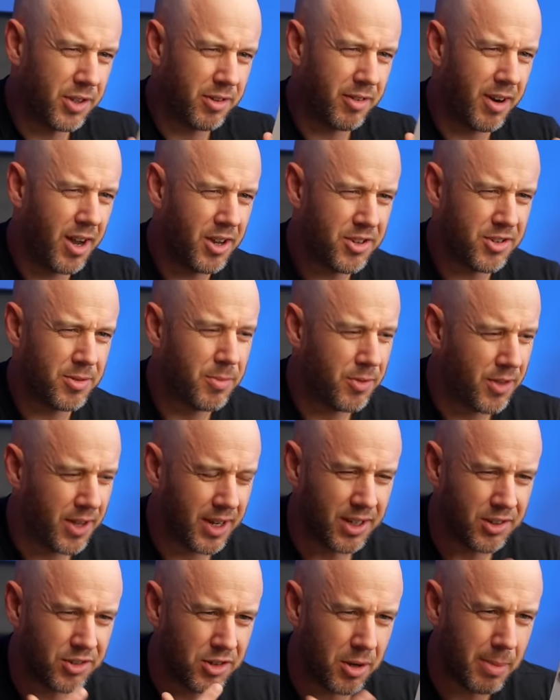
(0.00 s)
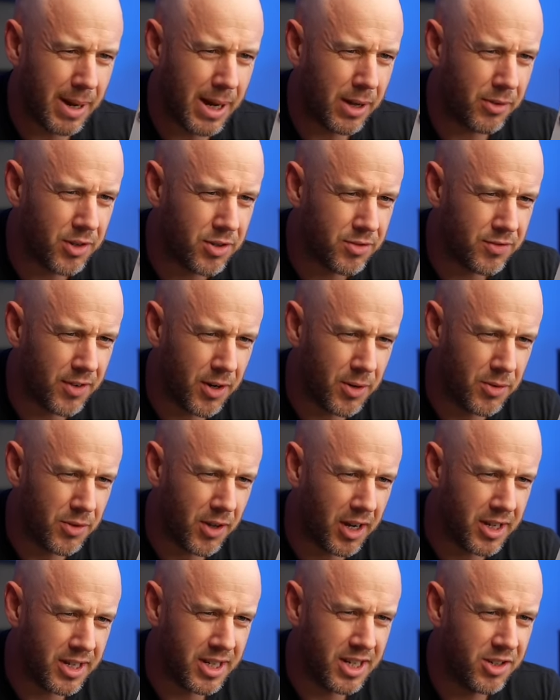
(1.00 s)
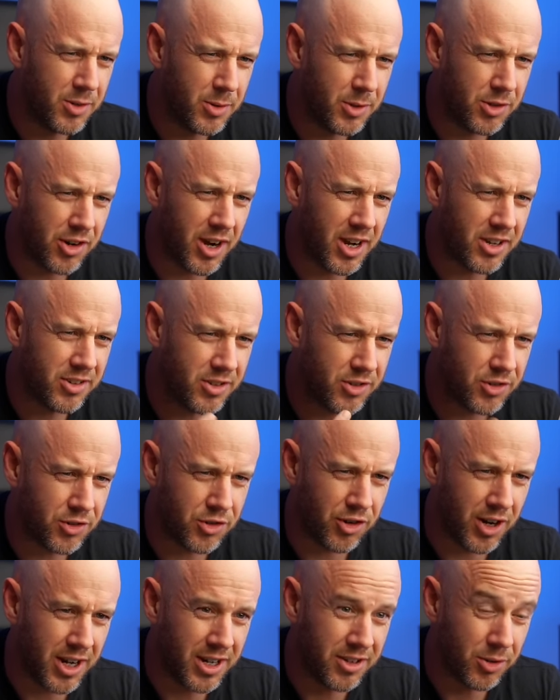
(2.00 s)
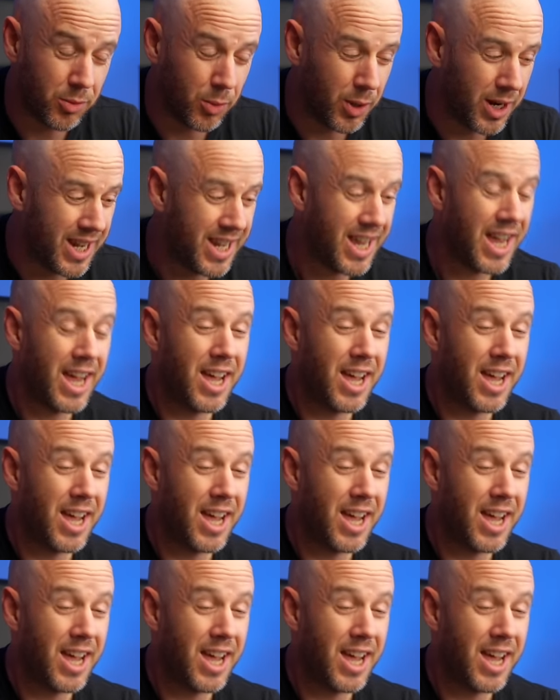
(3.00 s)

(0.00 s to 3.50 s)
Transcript: there are some things about this phone that I need to address straight away.